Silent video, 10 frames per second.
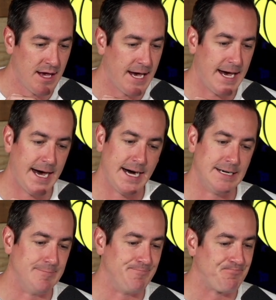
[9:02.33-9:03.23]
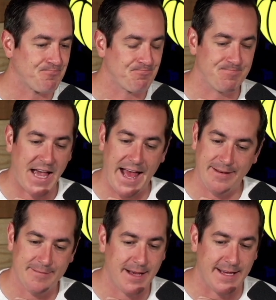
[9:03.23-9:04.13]

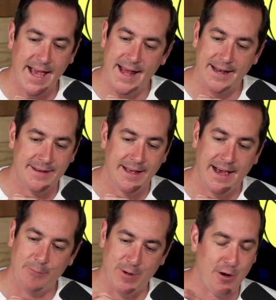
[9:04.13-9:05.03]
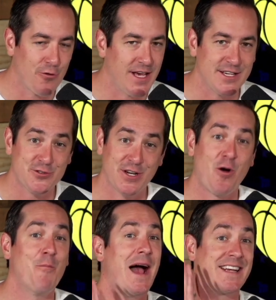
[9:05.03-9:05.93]
that, again, we know the history
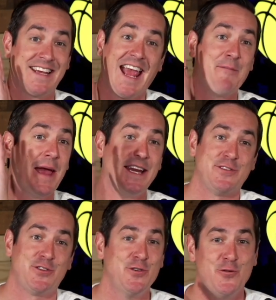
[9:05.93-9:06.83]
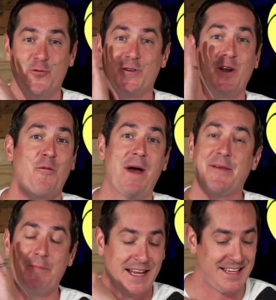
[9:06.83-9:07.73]
going back to Game 82,
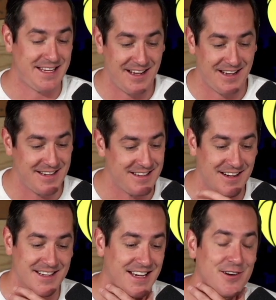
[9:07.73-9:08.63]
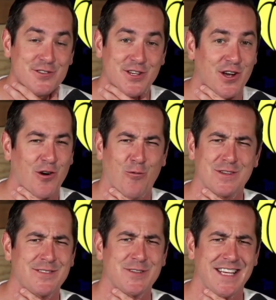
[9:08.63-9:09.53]
many years ago.
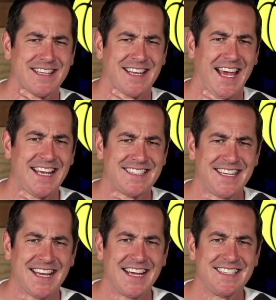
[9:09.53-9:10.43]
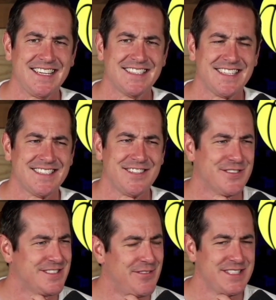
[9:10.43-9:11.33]
Was that the 18-19 season
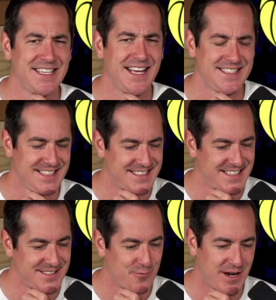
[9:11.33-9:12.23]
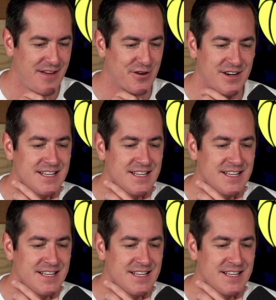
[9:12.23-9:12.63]
or 17-18 season, whatever.